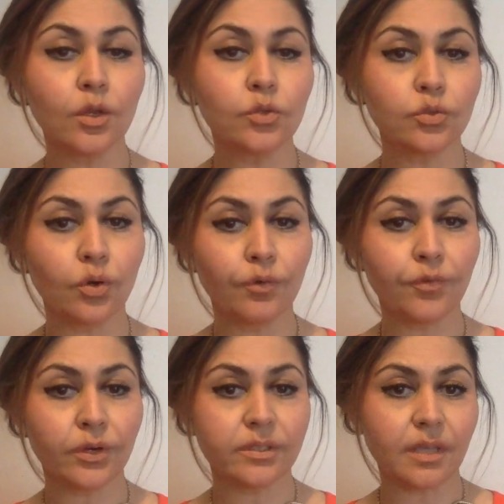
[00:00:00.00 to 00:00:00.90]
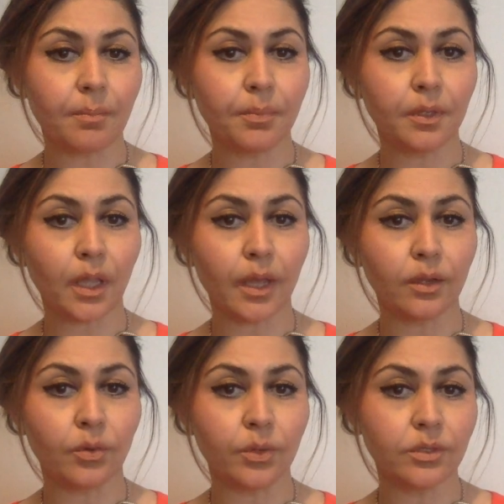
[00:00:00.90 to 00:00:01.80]
So for example, I
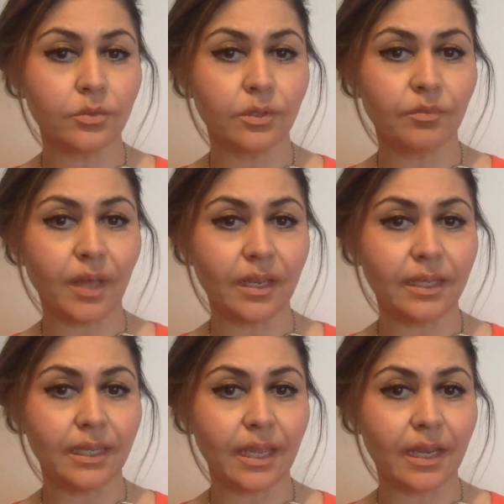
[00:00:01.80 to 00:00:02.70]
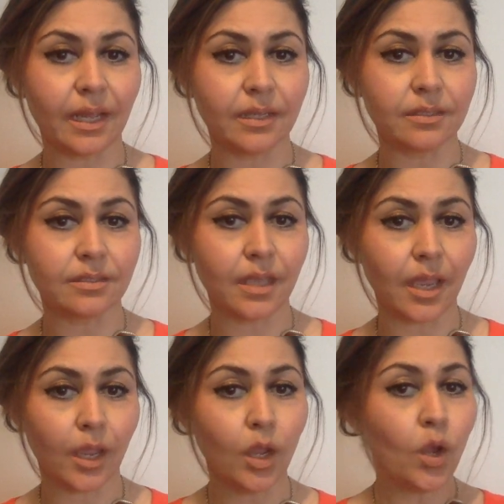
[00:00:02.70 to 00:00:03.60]
go into the valley and I
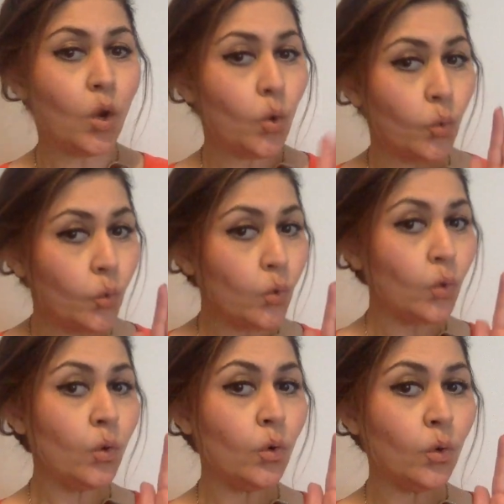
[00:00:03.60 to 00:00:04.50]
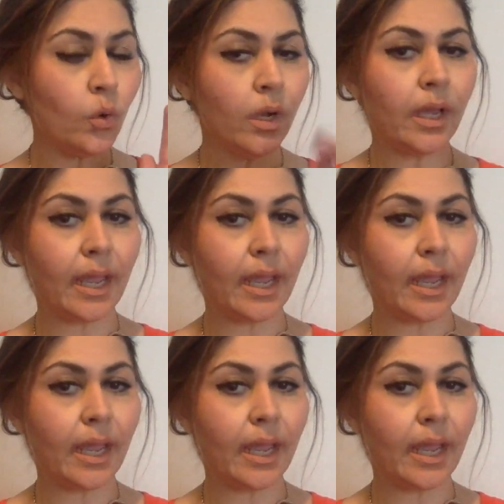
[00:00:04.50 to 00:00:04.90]
say hoo hoo,